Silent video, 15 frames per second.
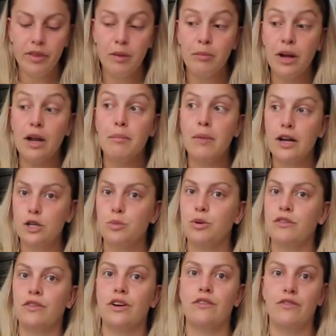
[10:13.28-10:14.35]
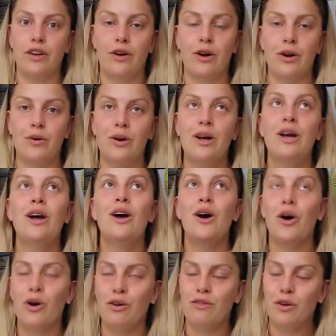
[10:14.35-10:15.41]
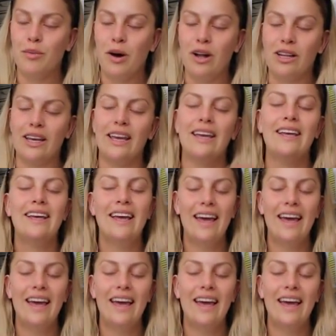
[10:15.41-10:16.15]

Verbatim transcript: but I much preferred Vero over Polly.